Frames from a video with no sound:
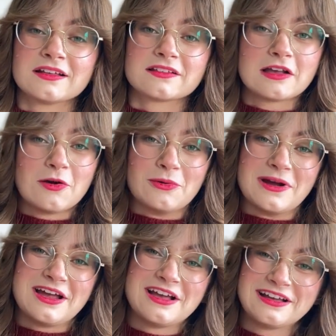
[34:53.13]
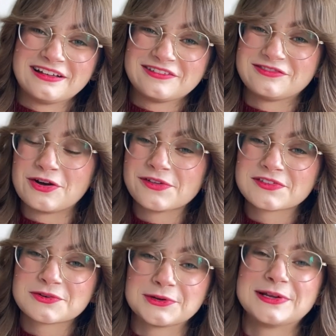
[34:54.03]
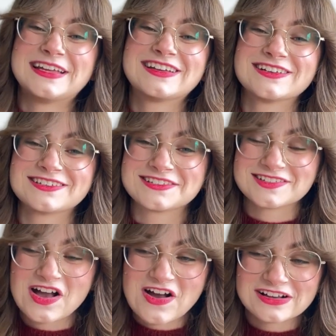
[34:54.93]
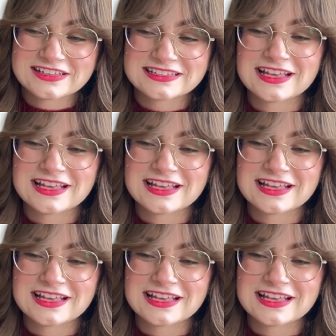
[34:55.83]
So, Falls Creek socks